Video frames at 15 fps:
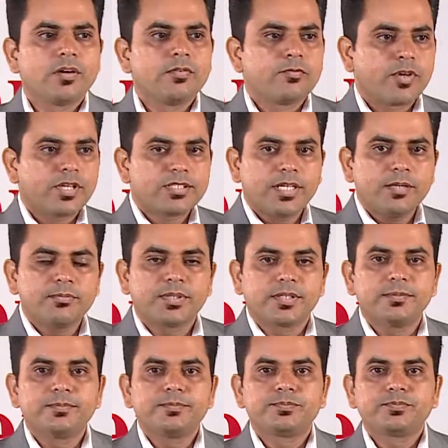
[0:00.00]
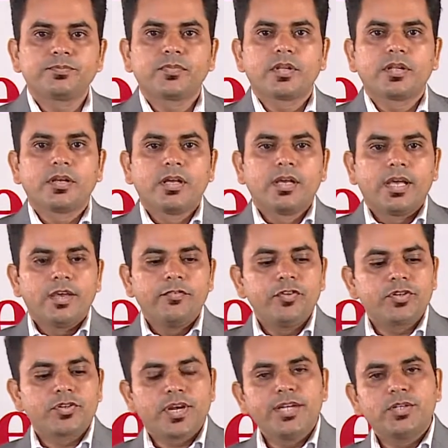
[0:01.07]
For example, if you
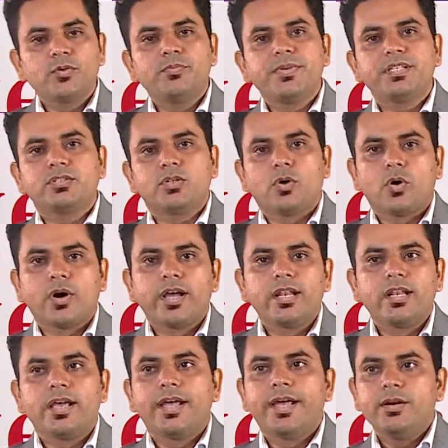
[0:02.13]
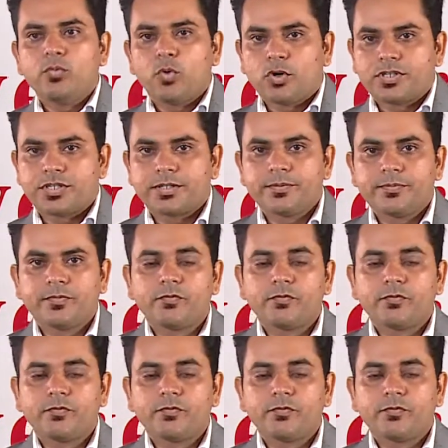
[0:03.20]
try to mix oil and water